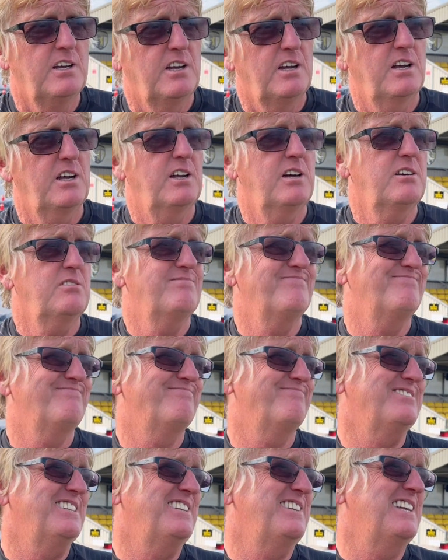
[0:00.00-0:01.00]

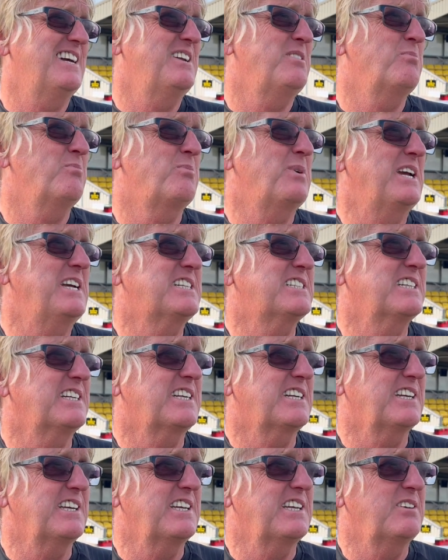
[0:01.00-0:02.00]
And then
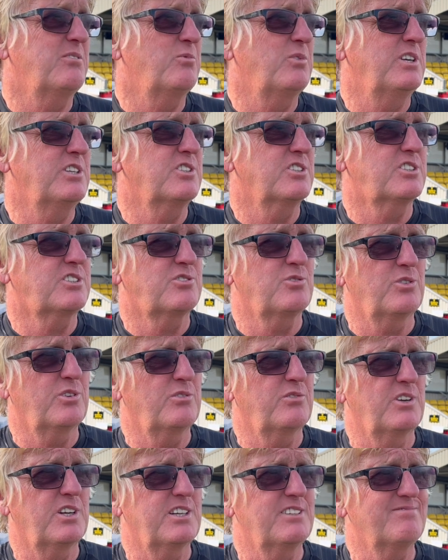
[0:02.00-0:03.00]
basically we just sort
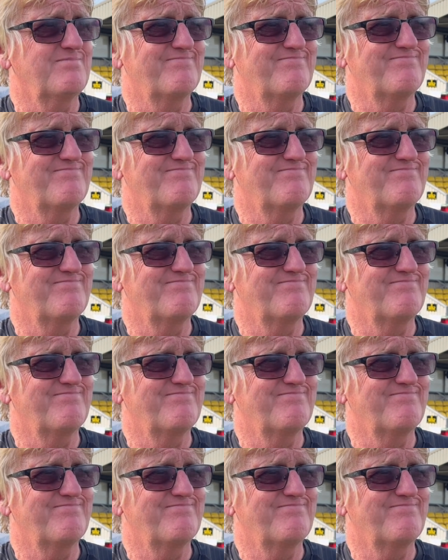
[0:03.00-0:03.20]
of like